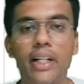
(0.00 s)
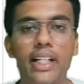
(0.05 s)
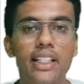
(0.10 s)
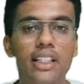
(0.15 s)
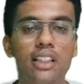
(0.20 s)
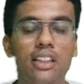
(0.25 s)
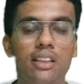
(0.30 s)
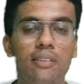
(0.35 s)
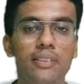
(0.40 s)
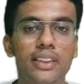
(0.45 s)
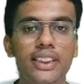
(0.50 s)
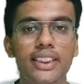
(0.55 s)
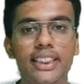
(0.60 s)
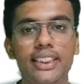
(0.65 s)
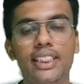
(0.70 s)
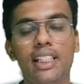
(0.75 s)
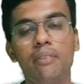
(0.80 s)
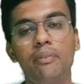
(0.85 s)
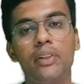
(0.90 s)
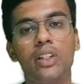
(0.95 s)
in the comment
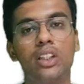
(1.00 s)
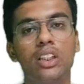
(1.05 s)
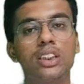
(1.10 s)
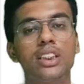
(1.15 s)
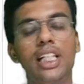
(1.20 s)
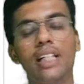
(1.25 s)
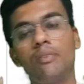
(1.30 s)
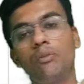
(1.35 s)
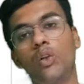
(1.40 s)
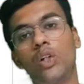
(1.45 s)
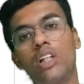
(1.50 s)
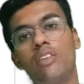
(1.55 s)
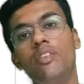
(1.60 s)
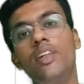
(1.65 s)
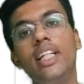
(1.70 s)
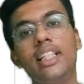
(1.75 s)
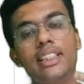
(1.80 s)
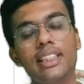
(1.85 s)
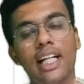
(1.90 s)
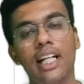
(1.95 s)
section because that
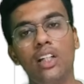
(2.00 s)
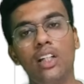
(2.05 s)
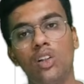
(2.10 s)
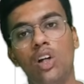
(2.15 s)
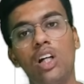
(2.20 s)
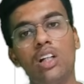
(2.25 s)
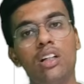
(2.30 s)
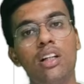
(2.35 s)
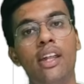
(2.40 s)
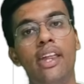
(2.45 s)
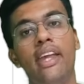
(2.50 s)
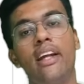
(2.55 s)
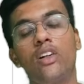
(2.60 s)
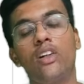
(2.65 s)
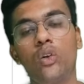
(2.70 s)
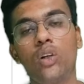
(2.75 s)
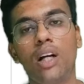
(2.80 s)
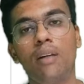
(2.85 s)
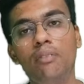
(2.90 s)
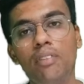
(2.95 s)
motivates a lot to
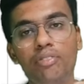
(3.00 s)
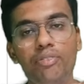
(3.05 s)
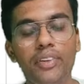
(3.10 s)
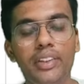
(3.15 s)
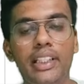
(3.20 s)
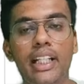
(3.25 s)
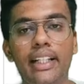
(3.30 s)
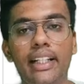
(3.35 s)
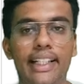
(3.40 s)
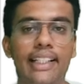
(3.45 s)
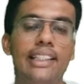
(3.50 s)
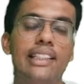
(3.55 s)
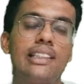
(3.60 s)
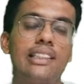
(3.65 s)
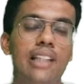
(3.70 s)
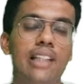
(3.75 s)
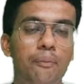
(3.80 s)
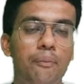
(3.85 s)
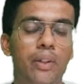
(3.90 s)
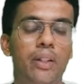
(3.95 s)
come up with the next
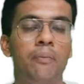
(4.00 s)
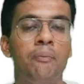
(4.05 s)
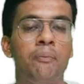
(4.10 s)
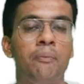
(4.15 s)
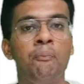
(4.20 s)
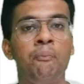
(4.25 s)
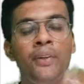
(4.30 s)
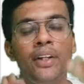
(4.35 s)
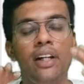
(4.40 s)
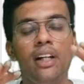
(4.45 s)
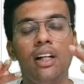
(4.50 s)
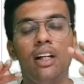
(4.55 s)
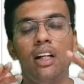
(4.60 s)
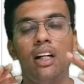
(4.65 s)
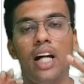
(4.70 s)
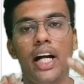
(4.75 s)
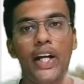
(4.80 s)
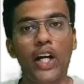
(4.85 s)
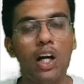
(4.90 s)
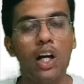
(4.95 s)
chapter.
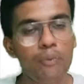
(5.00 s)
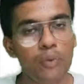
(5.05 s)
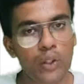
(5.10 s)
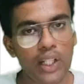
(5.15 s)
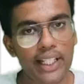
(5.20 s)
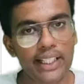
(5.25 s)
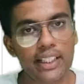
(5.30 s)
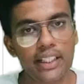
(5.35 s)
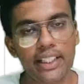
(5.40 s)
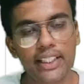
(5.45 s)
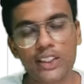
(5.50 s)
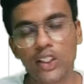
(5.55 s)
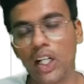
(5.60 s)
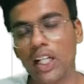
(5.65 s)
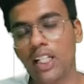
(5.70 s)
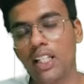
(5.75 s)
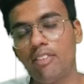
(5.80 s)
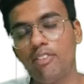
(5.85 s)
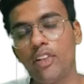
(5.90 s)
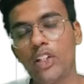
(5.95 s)
I hope you
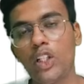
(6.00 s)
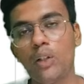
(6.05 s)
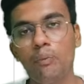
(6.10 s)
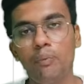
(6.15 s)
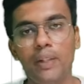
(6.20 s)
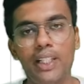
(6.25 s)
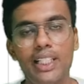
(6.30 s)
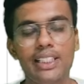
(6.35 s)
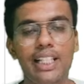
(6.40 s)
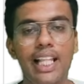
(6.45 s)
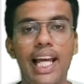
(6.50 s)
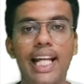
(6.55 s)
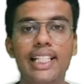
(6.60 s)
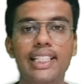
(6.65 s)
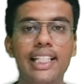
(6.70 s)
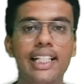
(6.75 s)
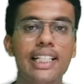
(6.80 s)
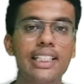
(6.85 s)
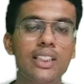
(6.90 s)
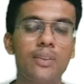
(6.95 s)
enjoyed the video. Please like,
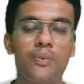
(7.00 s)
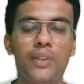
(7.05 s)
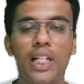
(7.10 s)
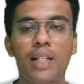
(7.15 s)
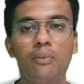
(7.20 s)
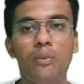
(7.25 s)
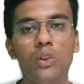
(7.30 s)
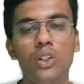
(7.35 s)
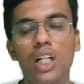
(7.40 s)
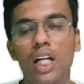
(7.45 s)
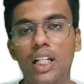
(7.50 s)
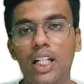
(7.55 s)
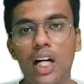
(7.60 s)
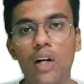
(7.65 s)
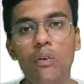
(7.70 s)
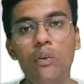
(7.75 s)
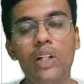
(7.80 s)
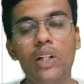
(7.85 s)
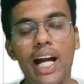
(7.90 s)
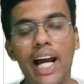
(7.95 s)
share and subscribe to the
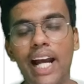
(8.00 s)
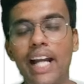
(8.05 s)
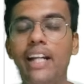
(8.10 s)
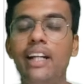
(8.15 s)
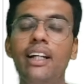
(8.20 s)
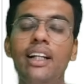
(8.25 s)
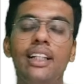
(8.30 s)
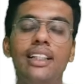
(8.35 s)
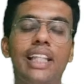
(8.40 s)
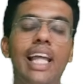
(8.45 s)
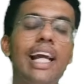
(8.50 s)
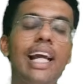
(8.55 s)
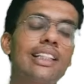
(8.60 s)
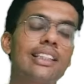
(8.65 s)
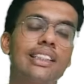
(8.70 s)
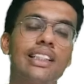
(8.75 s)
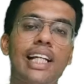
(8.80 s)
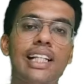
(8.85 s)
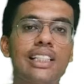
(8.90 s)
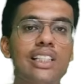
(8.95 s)
account, and
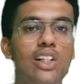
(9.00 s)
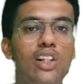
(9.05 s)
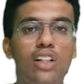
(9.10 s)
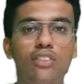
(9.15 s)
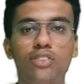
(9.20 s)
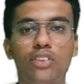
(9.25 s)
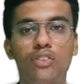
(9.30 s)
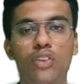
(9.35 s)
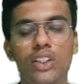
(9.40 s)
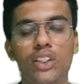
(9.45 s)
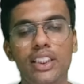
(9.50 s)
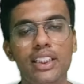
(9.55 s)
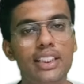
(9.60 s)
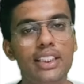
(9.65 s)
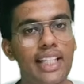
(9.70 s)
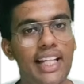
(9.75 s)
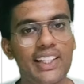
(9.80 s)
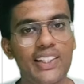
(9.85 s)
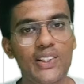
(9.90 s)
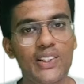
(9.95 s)
thanks a lot for watching.
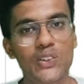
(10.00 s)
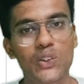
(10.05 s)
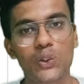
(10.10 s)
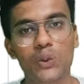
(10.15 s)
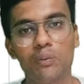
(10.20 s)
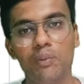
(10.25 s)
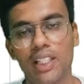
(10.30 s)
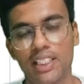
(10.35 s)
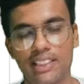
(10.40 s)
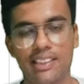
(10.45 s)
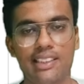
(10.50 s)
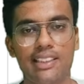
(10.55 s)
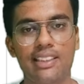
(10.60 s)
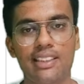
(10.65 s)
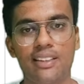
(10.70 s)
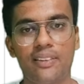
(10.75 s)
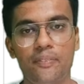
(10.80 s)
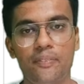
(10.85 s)
Thank you so much.